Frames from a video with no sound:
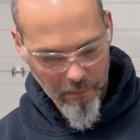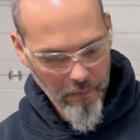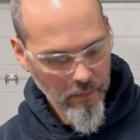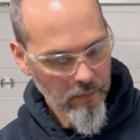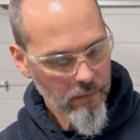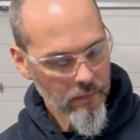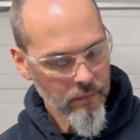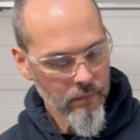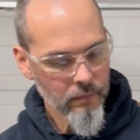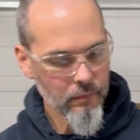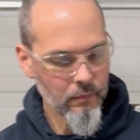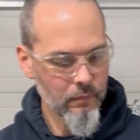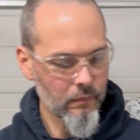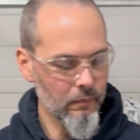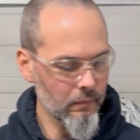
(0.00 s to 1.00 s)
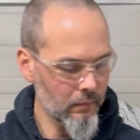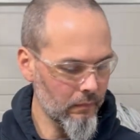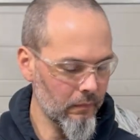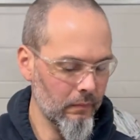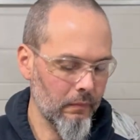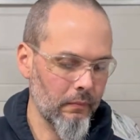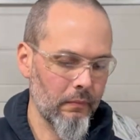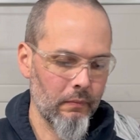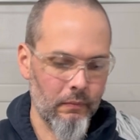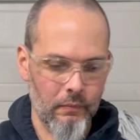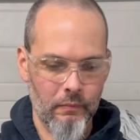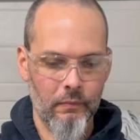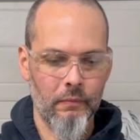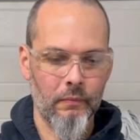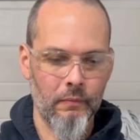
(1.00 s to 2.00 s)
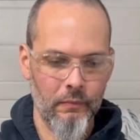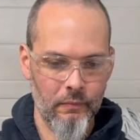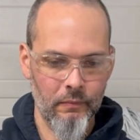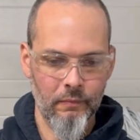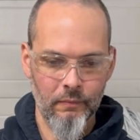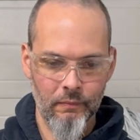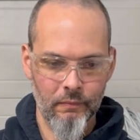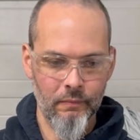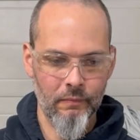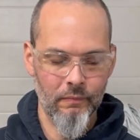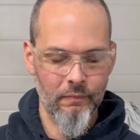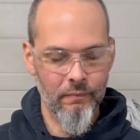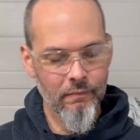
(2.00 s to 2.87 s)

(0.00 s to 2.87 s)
Nobody speaks.